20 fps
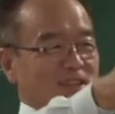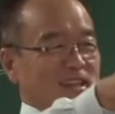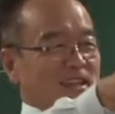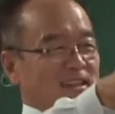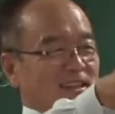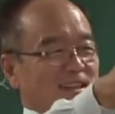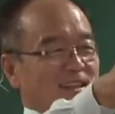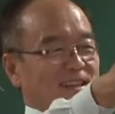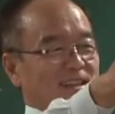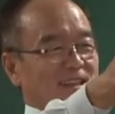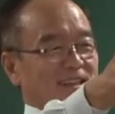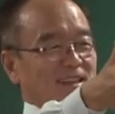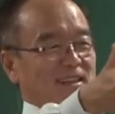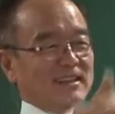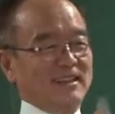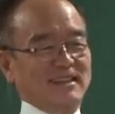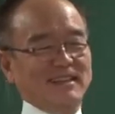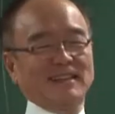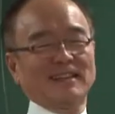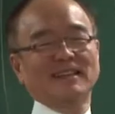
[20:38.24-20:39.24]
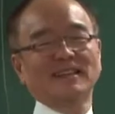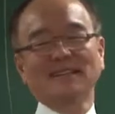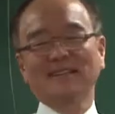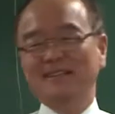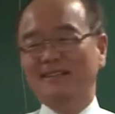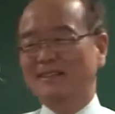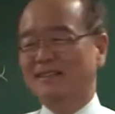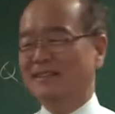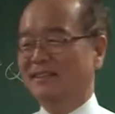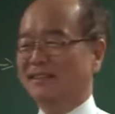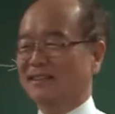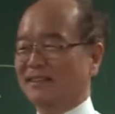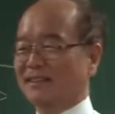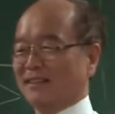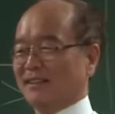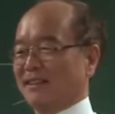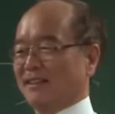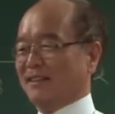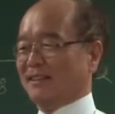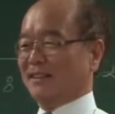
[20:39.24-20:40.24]
that? Okay.
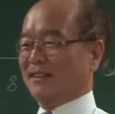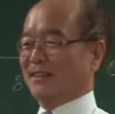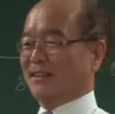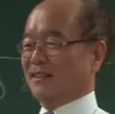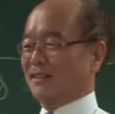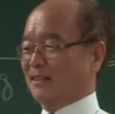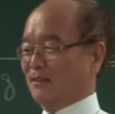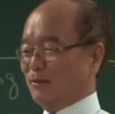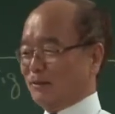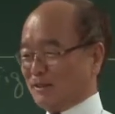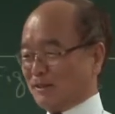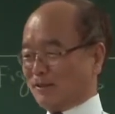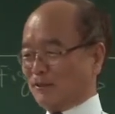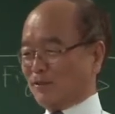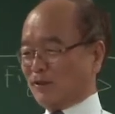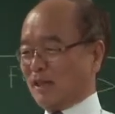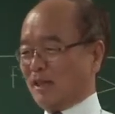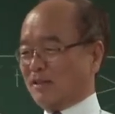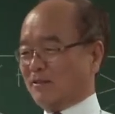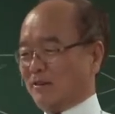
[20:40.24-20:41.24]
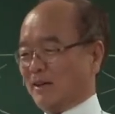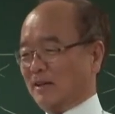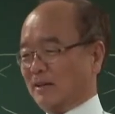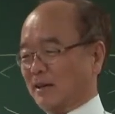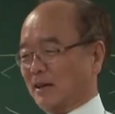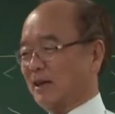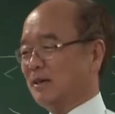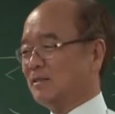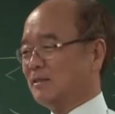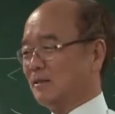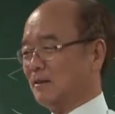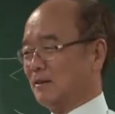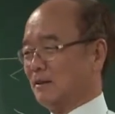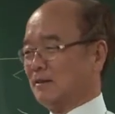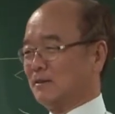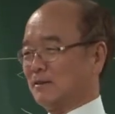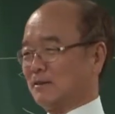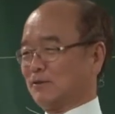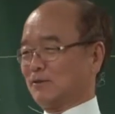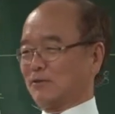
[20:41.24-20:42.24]
You understood, right? Kate
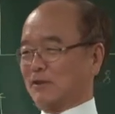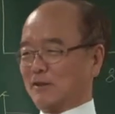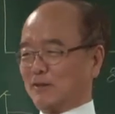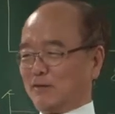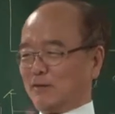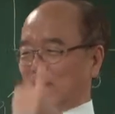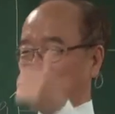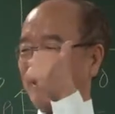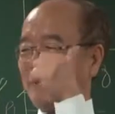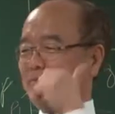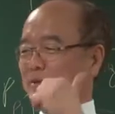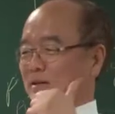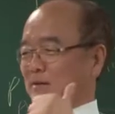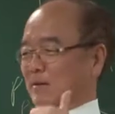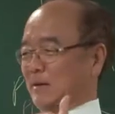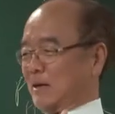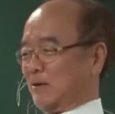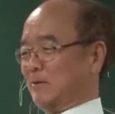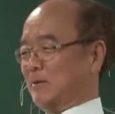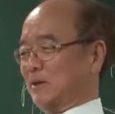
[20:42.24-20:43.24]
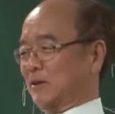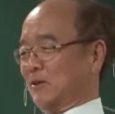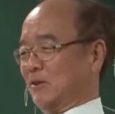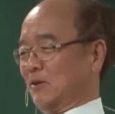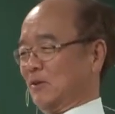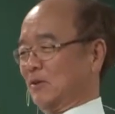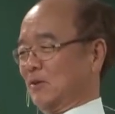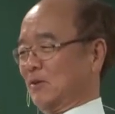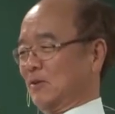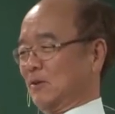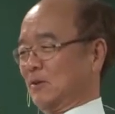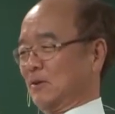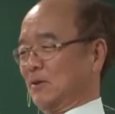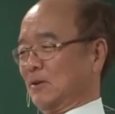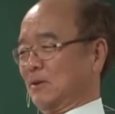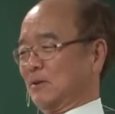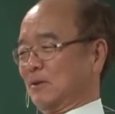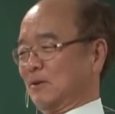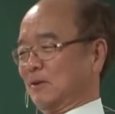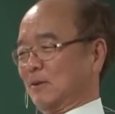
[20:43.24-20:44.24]
understood two thumbs up. How about you?
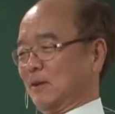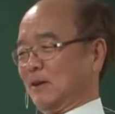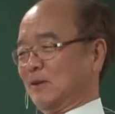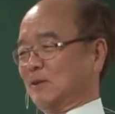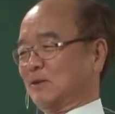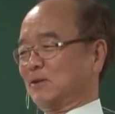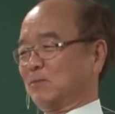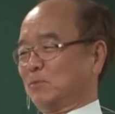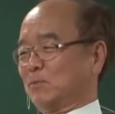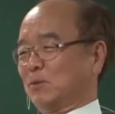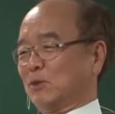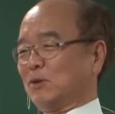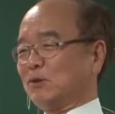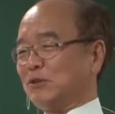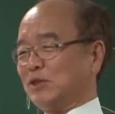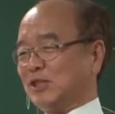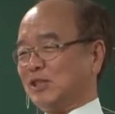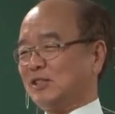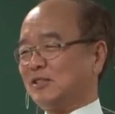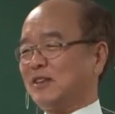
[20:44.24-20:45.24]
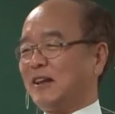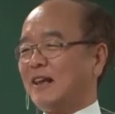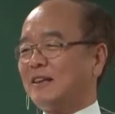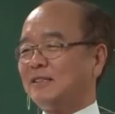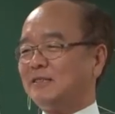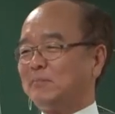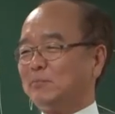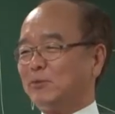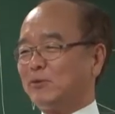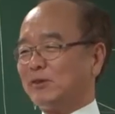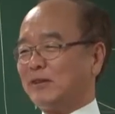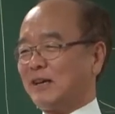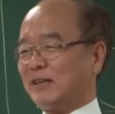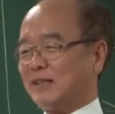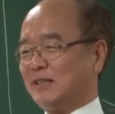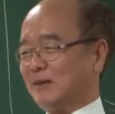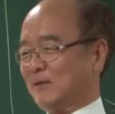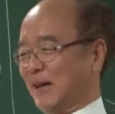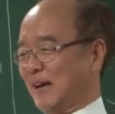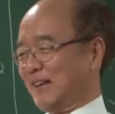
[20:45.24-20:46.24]
Because she's less
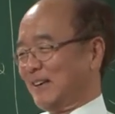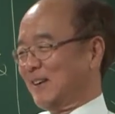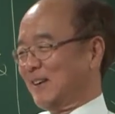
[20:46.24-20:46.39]
productive.